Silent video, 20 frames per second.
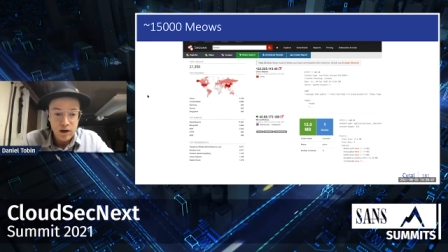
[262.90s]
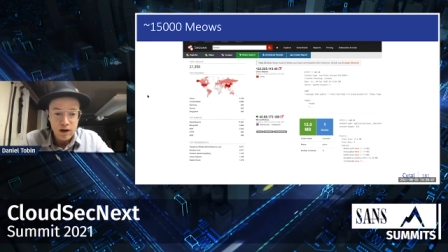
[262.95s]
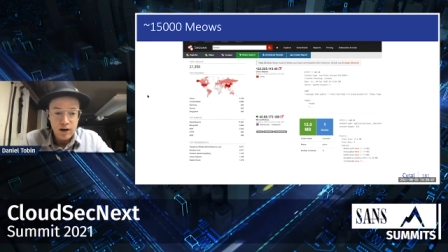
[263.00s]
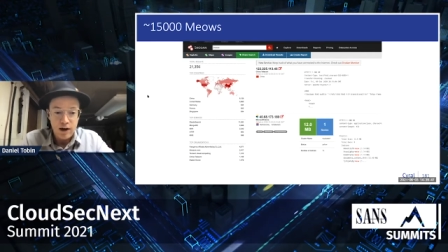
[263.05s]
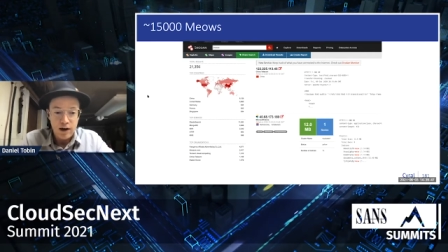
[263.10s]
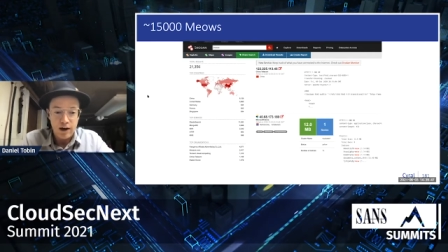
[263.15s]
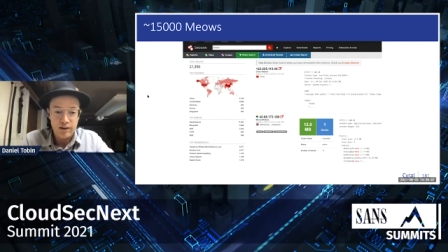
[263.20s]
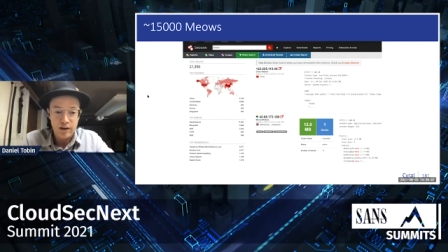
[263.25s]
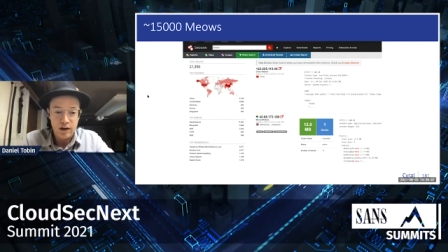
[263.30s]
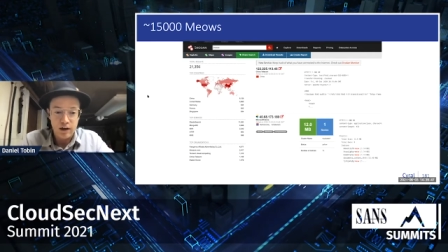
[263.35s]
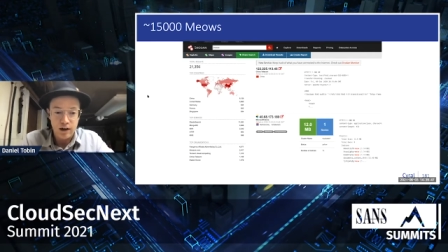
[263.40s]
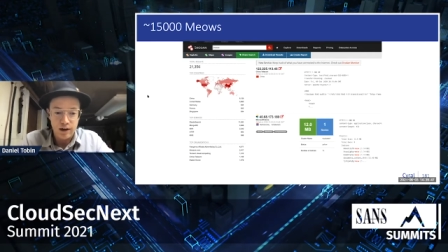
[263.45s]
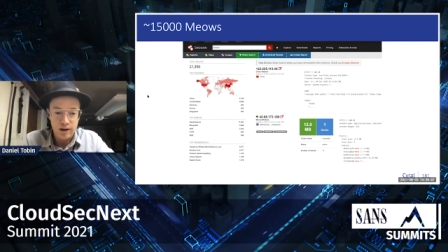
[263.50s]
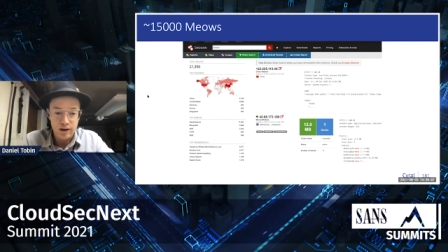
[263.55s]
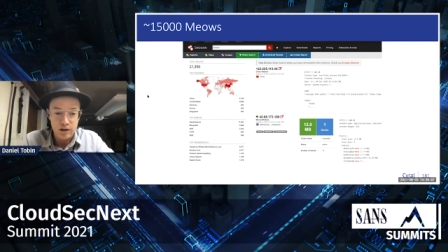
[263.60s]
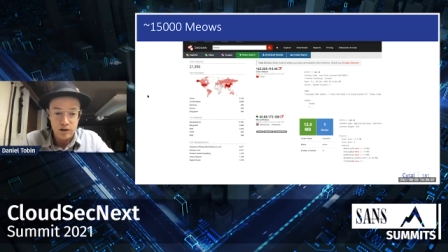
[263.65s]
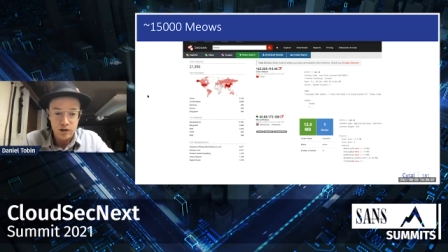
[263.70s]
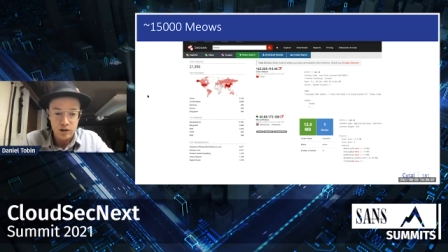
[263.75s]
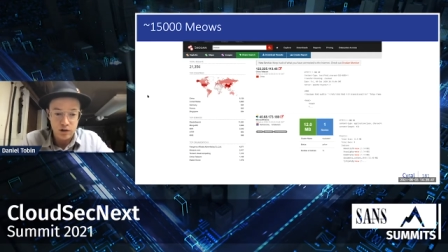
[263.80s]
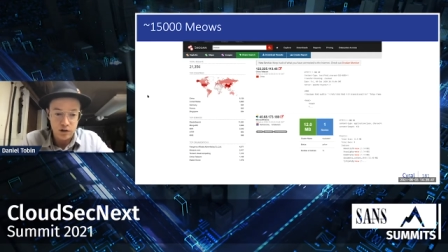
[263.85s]
At the
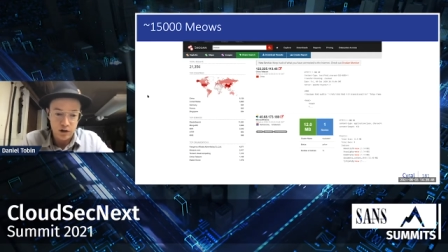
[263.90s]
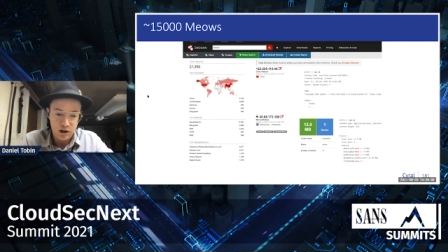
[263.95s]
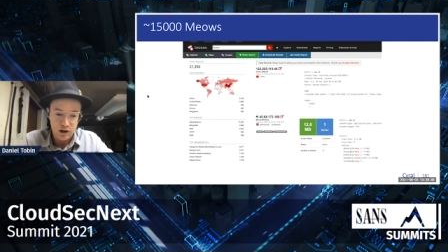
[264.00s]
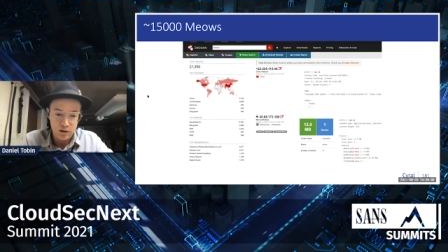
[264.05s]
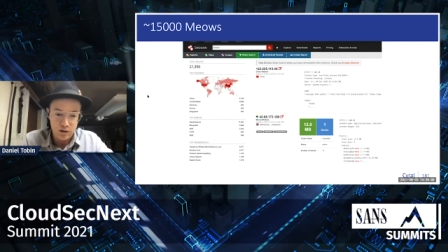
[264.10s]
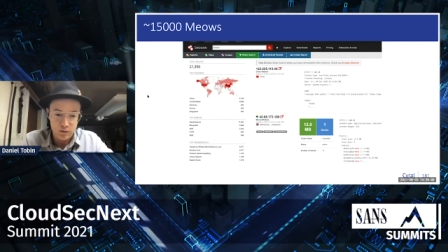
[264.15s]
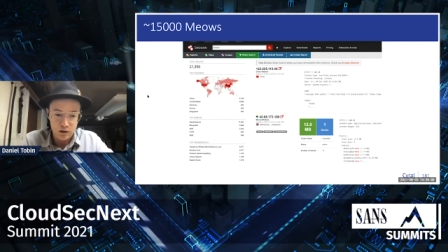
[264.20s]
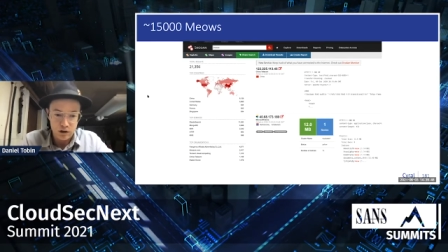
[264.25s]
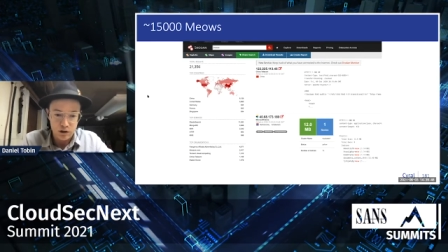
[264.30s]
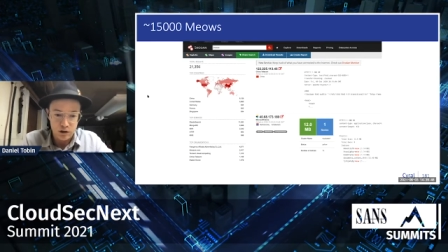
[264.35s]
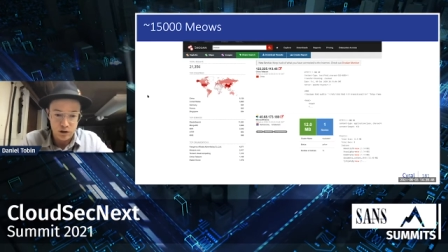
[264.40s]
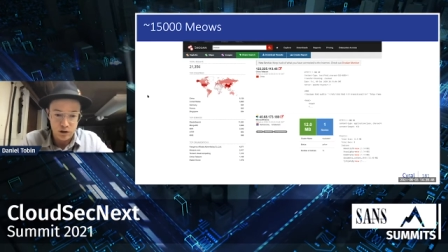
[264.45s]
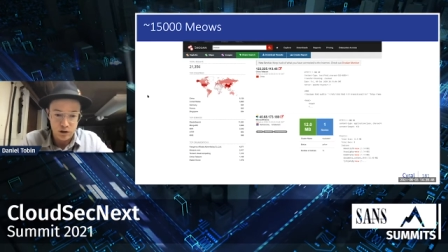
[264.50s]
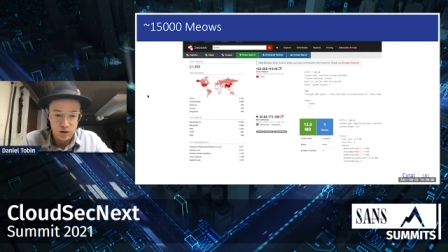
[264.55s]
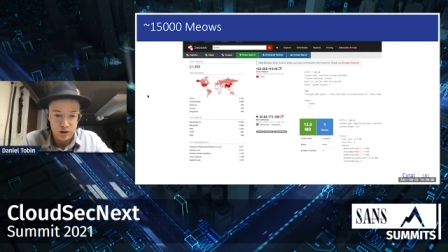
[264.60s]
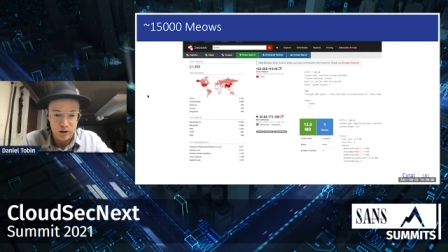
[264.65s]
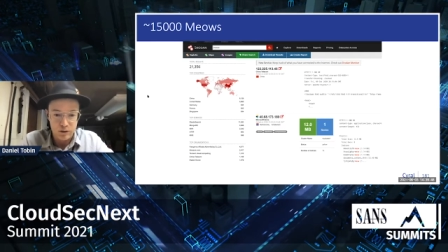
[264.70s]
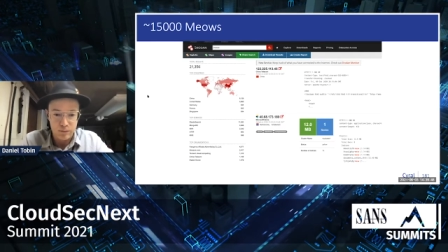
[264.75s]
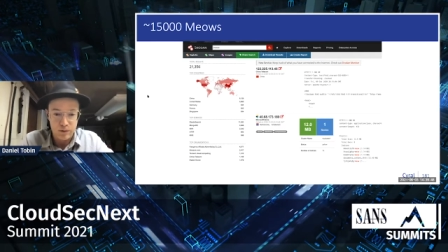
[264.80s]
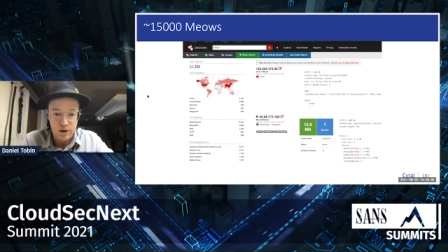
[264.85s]
height, Shodan was
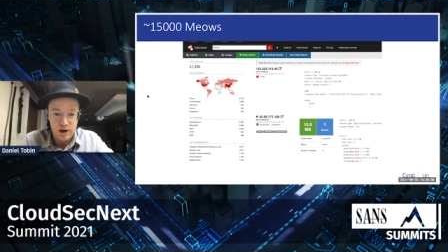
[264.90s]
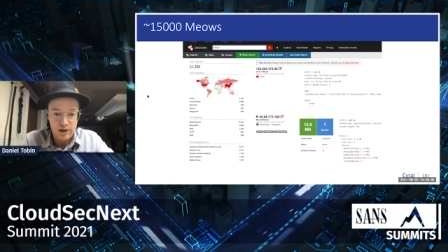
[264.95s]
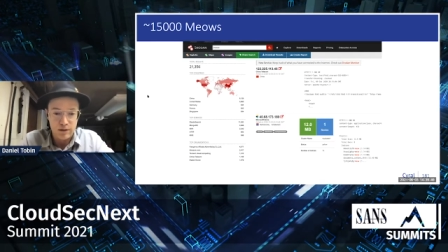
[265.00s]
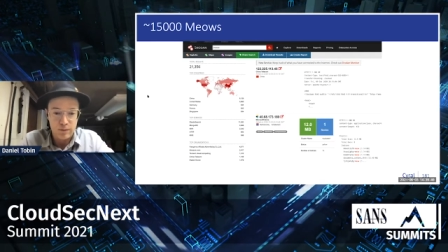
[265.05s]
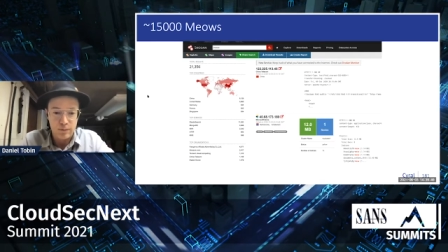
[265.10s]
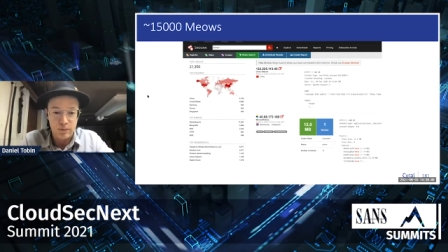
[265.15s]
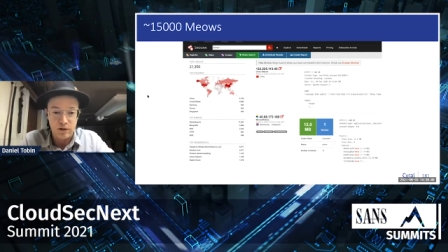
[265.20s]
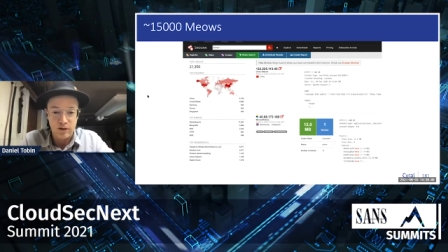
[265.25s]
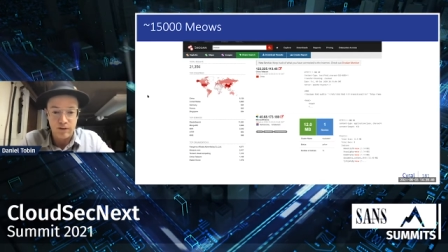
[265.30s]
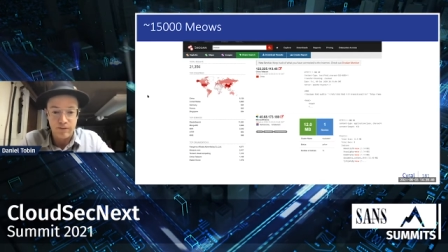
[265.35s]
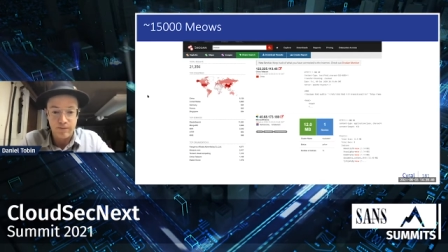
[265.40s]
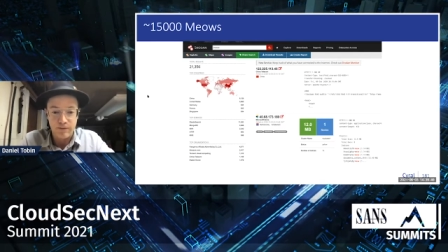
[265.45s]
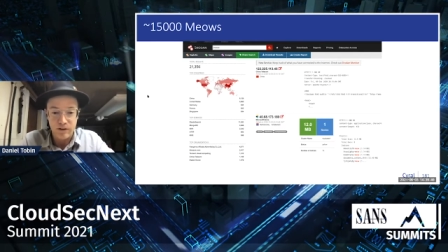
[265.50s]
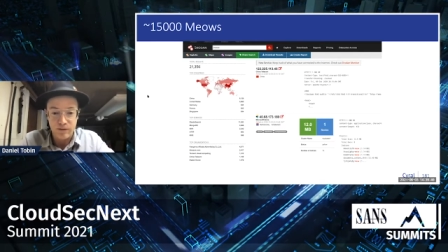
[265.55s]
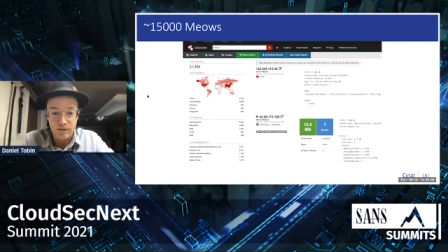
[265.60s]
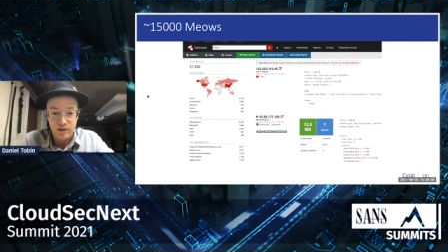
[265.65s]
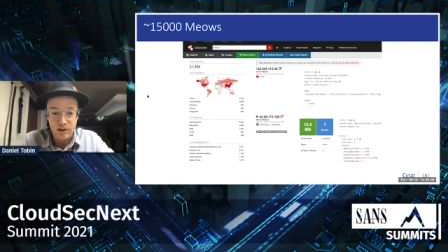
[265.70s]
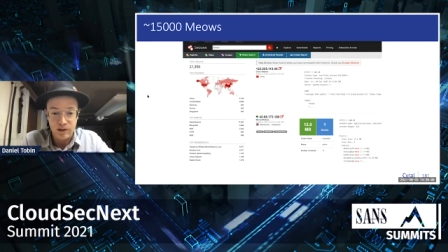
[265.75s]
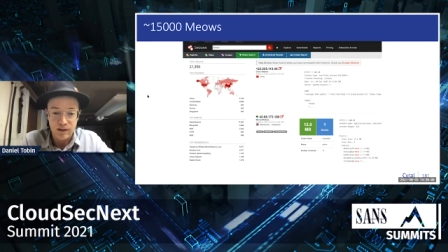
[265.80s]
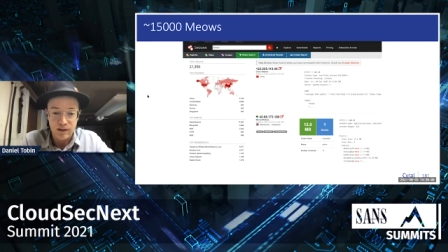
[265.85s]
showing approximately
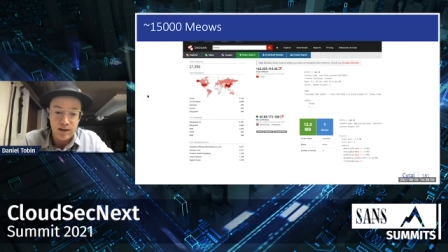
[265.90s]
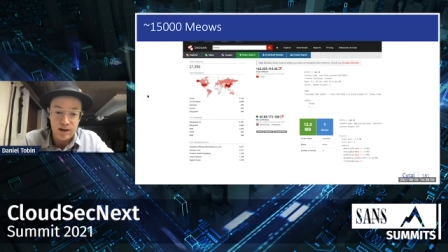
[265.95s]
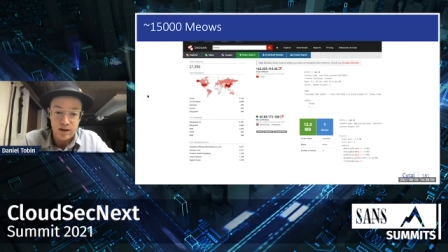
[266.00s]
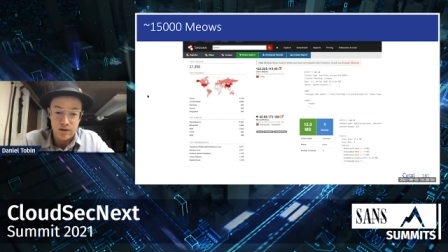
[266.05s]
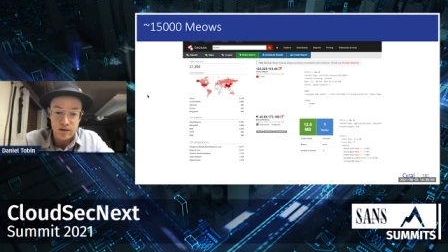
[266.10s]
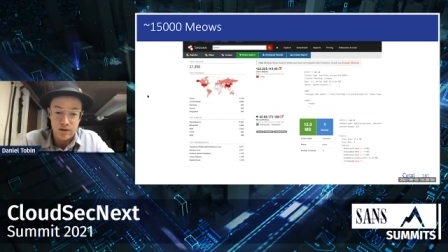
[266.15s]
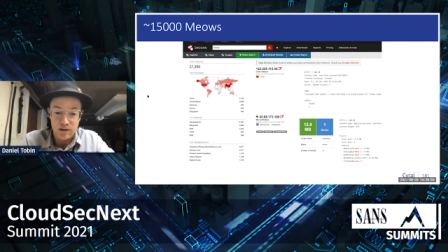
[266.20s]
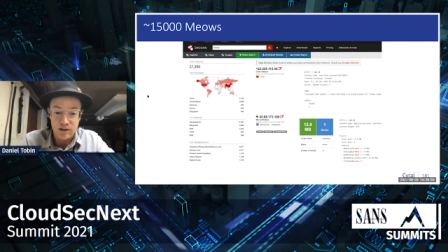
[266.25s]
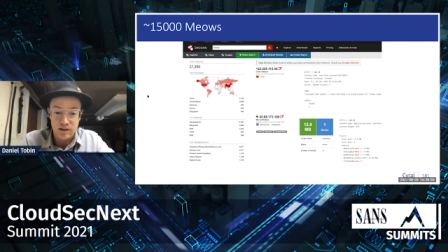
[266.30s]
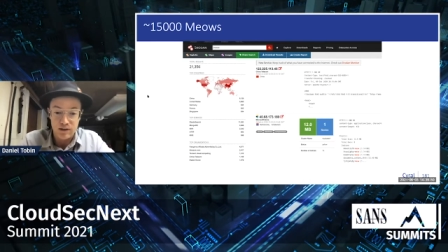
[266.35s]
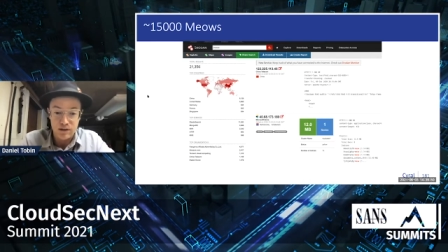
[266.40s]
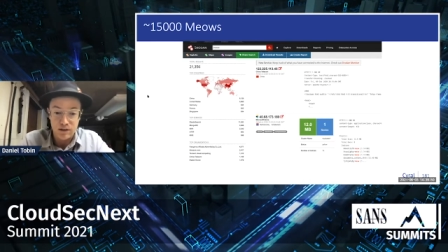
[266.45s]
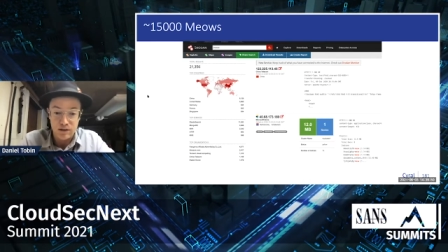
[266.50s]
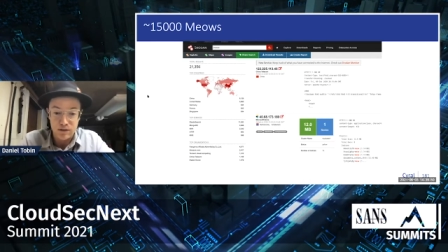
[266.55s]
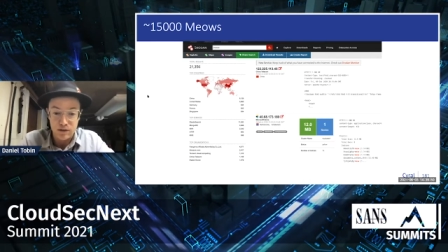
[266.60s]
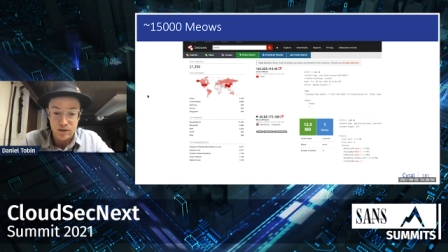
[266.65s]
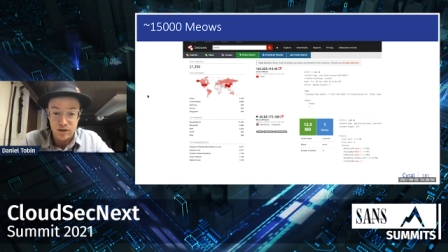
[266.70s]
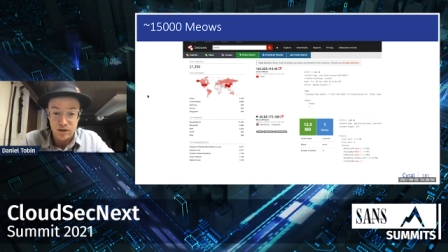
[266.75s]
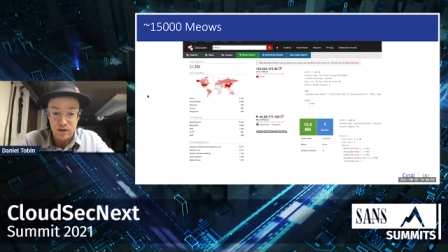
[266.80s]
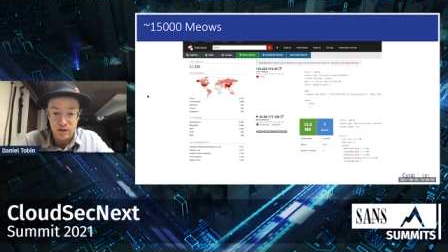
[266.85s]
15,000
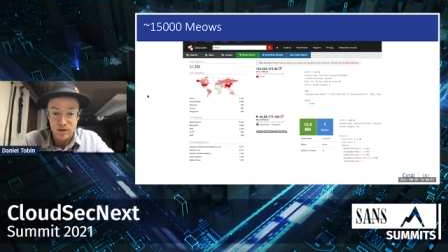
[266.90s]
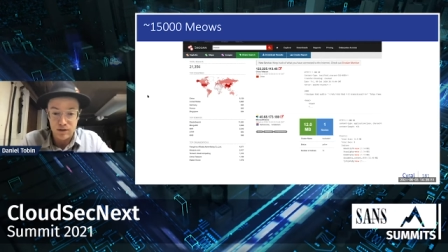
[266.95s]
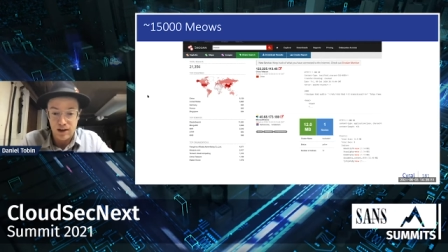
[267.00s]
instances